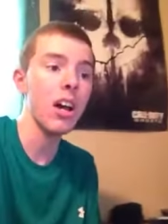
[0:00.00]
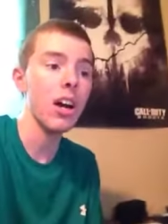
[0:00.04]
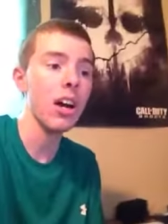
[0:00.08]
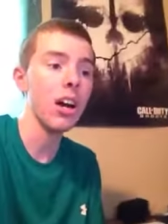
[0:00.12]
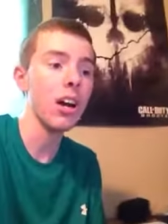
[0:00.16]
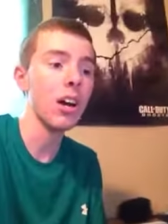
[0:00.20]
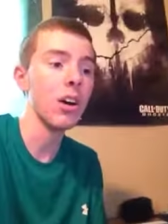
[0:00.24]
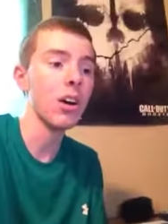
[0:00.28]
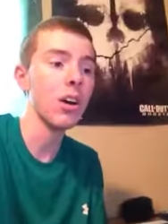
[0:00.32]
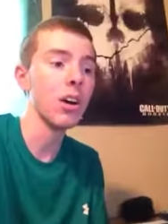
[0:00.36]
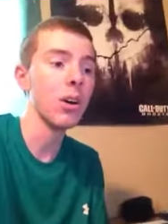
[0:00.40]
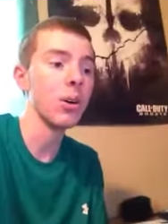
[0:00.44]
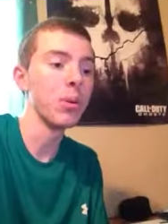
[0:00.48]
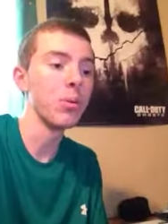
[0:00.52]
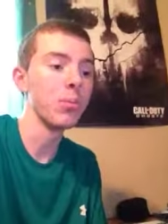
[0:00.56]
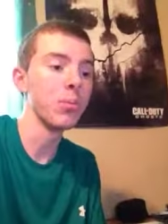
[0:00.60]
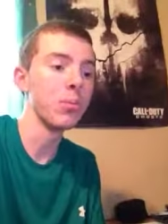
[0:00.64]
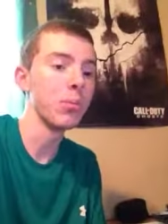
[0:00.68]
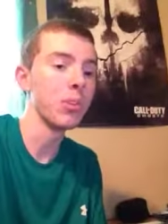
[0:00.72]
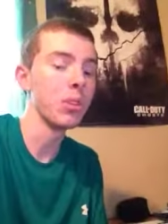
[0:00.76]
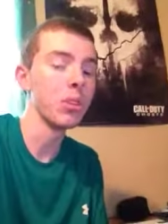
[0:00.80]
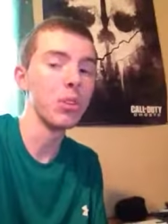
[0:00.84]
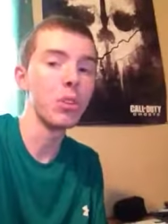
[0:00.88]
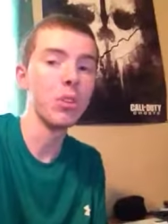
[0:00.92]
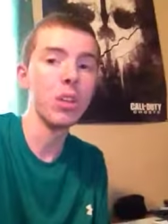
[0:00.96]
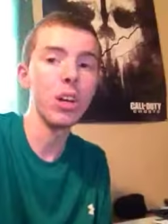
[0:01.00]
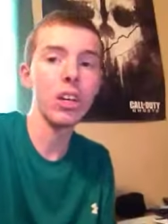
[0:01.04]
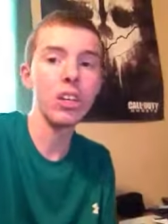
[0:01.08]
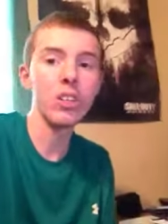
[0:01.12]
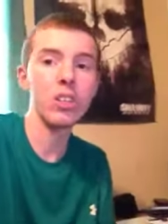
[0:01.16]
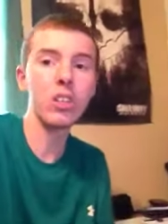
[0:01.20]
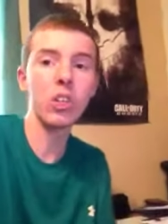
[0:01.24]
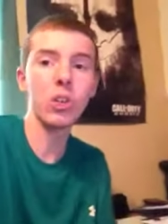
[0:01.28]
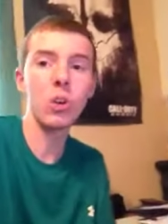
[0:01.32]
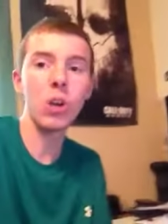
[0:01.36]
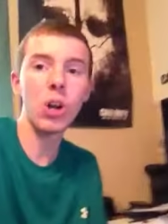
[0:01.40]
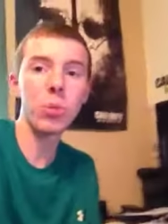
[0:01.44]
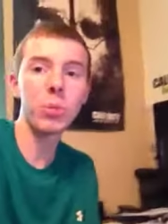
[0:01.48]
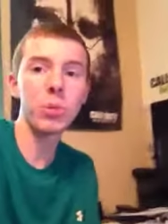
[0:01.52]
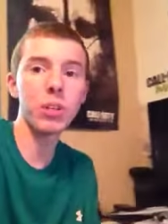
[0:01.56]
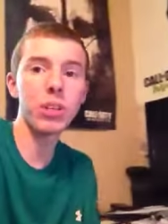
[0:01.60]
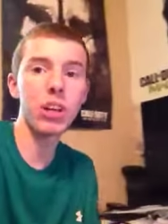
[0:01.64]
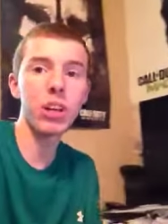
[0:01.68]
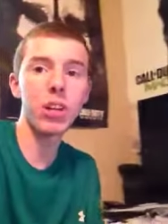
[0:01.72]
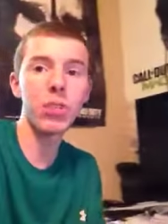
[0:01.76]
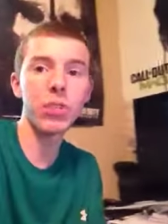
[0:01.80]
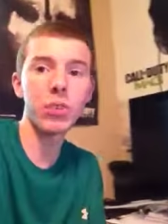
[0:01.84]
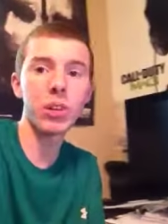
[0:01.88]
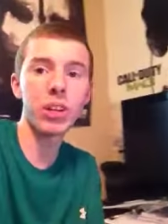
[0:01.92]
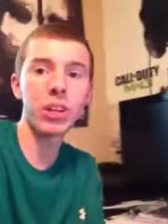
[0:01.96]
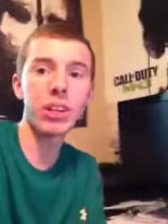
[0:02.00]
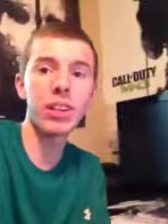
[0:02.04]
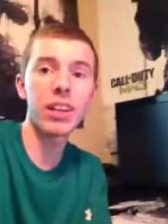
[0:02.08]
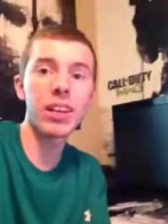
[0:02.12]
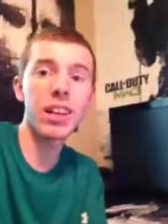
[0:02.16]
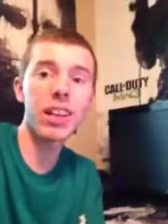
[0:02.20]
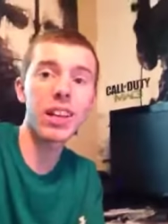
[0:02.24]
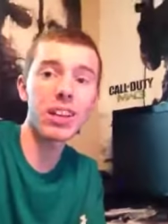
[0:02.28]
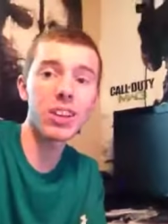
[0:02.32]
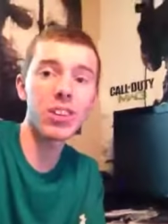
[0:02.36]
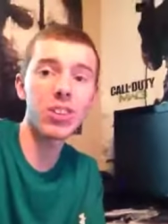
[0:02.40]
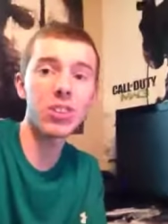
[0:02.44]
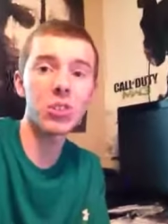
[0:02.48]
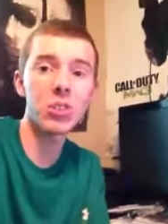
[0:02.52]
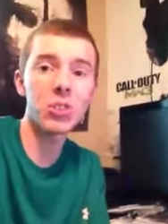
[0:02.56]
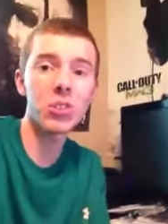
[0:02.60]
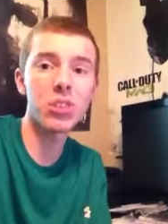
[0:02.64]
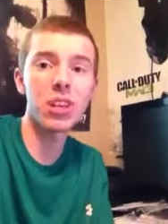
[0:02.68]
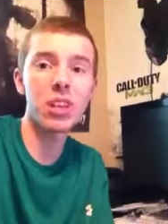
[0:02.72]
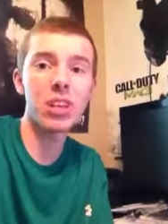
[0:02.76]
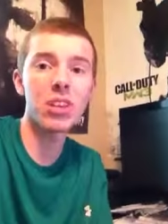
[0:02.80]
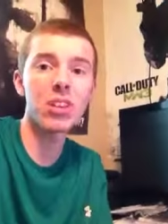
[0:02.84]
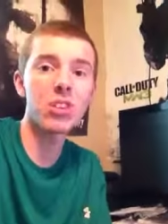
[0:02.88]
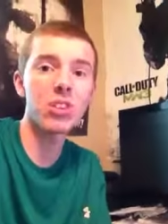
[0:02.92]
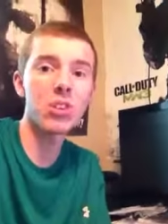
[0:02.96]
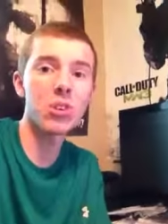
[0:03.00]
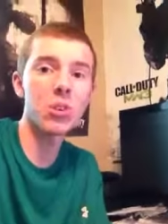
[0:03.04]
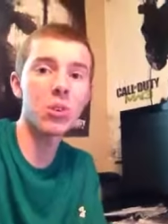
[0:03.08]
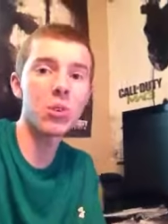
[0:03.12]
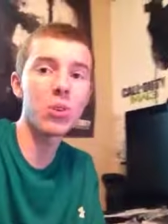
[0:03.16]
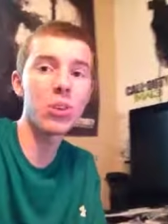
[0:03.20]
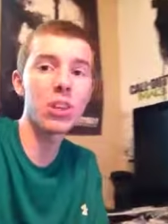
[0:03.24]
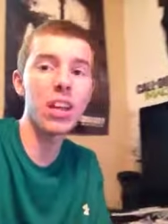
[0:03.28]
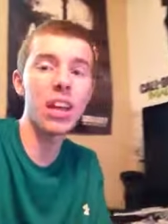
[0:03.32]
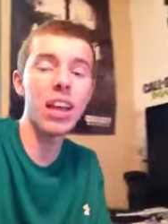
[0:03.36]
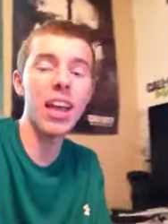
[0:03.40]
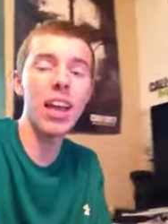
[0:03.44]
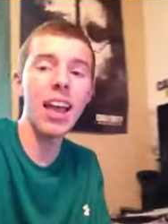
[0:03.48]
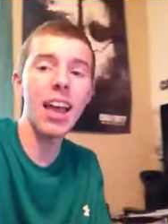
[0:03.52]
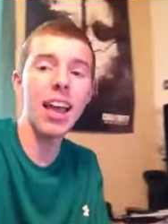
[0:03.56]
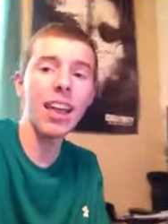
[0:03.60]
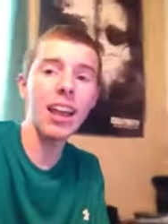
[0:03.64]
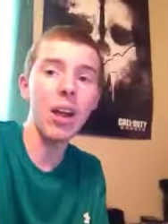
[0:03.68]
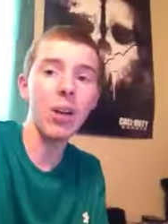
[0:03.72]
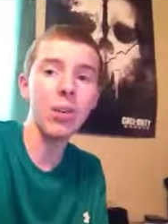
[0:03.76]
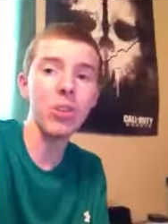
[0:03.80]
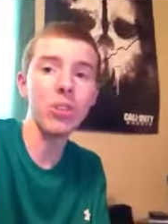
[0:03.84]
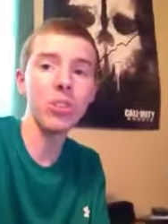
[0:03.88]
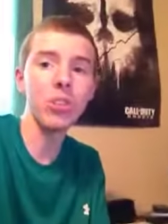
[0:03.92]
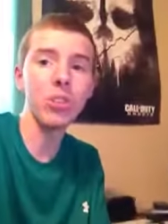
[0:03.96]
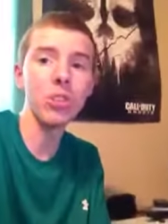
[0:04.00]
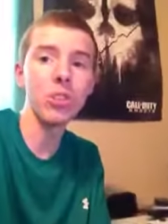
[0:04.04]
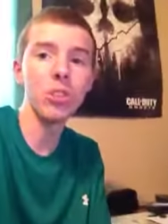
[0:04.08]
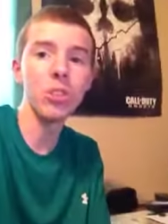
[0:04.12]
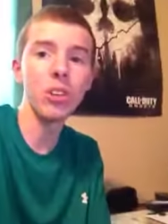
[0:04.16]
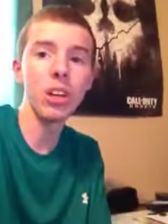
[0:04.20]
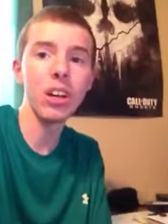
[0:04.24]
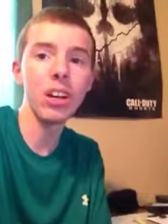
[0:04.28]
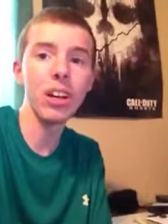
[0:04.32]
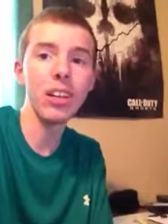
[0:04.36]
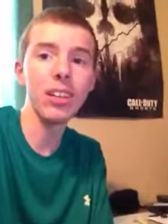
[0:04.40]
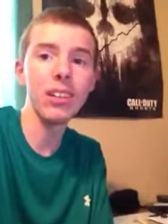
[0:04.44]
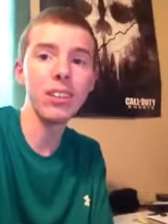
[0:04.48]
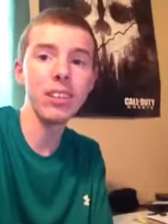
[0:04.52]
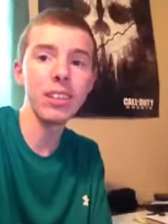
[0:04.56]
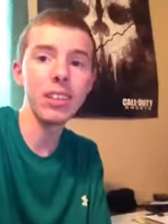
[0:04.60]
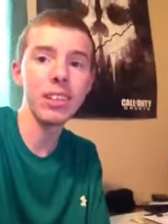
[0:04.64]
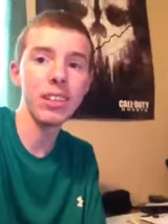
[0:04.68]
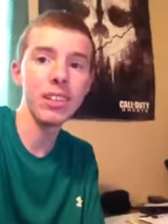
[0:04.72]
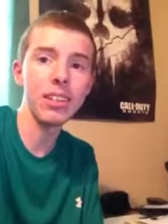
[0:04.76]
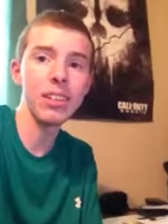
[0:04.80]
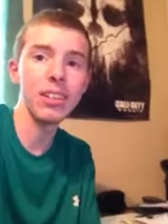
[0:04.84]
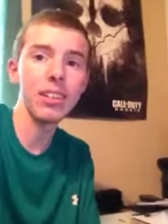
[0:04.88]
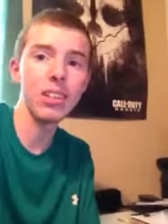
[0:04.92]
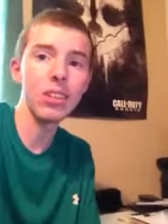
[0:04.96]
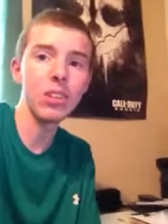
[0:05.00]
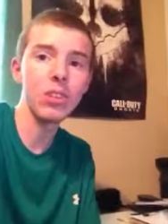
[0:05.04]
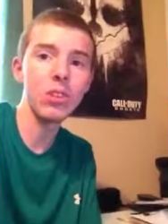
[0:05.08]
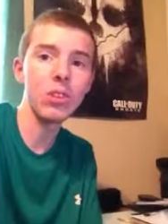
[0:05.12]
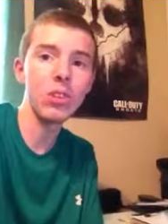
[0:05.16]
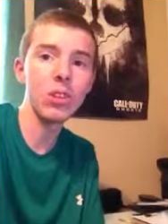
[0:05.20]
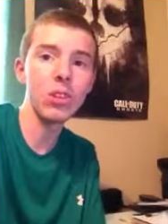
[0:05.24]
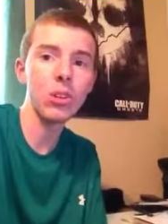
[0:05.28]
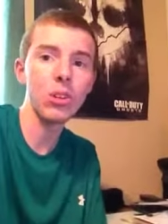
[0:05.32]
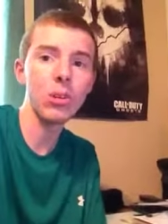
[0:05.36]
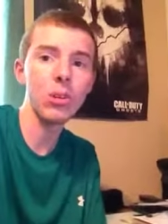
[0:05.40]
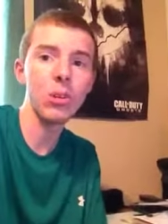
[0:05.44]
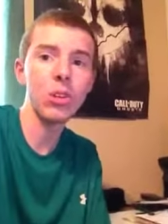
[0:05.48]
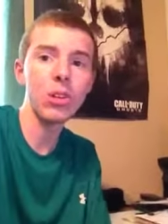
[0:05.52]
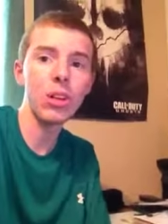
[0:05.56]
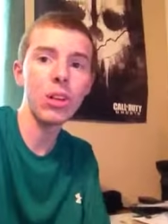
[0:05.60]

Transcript: Um, you guys know I'll be covering that, so stay tuned, and I will see you guys in the next video.